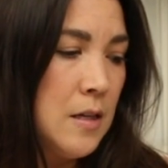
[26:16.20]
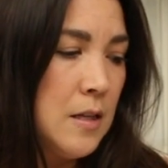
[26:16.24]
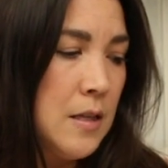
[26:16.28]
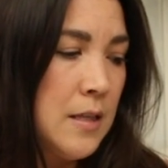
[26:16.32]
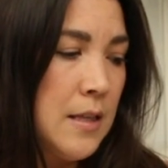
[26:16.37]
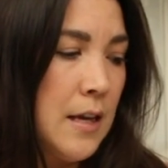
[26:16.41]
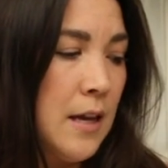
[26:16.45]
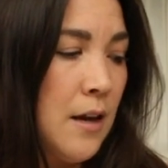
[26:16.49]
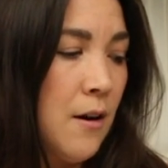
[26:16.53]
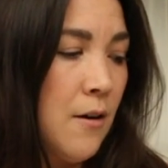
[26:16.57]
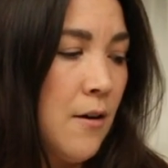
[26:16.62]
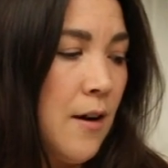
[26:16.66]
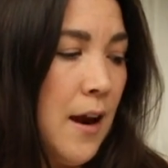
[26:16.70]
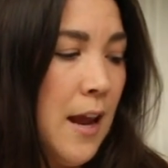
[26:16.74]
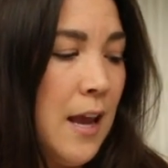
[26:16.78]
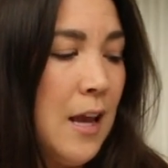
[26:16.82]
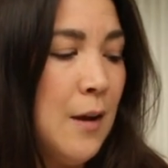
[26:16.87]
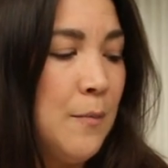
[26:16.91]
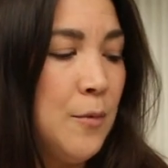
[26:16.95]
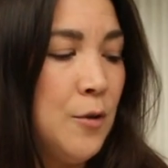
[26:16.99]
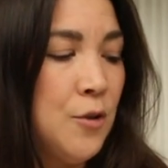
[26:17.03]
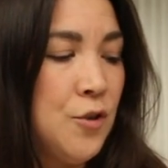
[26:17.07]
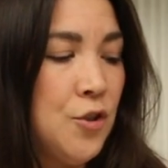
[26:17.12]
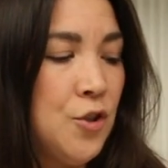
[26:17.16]
they are
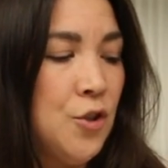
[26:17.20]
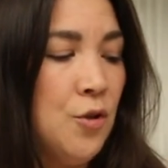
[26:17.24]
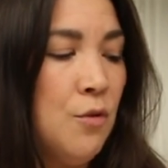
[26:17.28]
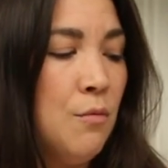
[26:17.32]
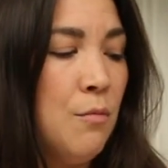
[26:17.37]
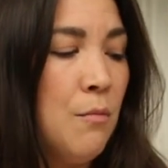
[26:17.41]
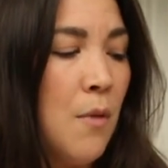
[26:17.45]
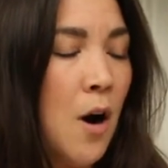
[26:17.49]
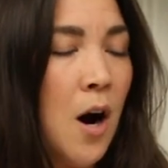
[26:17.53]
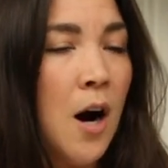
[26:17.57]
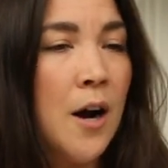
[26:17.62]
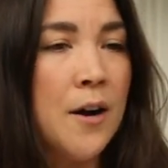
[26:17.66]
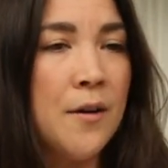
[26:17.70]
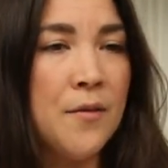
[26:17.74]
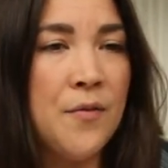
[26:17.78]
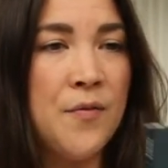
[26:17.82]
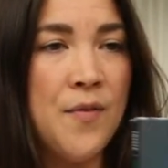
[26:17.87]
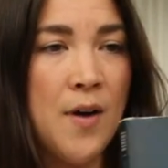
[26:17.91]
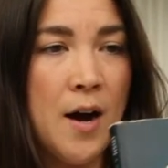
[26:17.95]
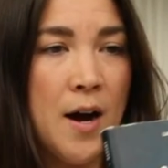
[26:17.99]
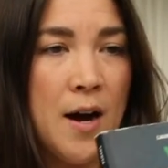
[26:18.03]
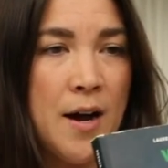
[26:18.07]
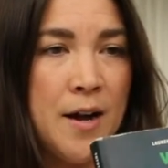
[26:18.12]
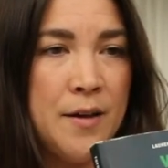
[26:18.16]
able to
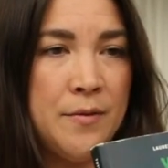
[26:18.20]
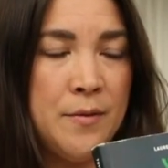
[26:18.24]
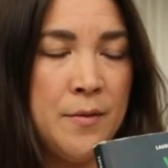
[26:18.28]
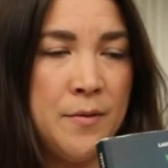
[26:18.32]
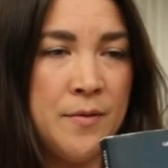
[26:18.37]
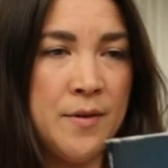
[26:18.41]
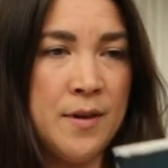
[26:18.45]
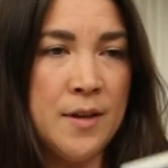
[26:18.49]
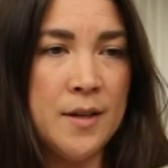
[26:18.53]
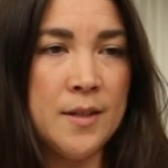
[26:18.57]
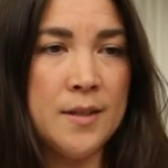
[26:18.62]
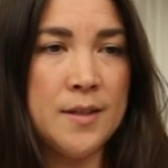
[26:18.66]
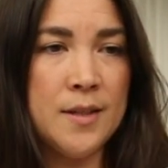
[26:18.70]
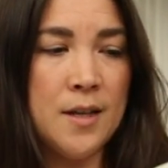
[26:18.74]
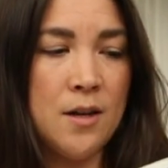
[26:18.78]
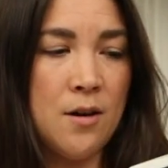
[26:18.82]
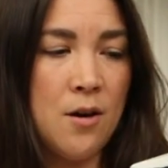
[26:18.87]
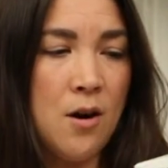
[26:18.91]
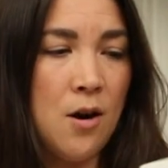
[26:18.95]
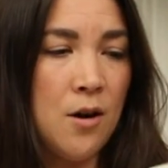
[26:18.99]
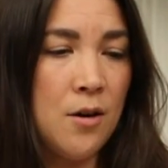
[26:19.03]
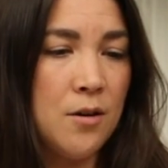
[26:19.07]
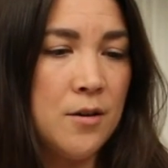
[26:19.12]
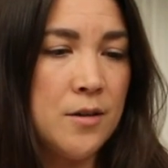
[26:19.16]
modify the things that
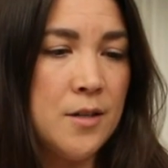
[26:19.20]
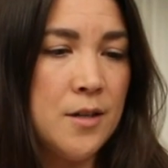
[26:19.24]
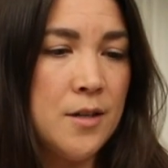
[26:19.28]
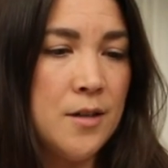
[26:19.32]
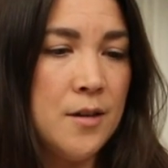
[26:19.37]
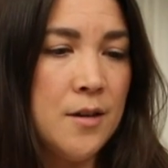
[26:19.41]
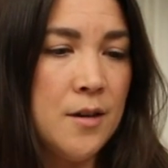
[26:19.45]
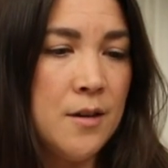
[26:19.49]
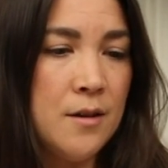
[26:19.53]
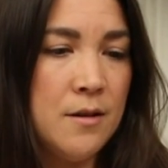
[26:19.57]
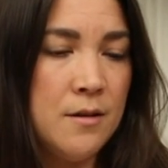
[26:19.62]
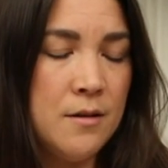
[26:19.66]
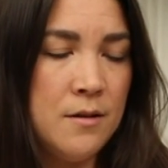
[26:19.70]
aren't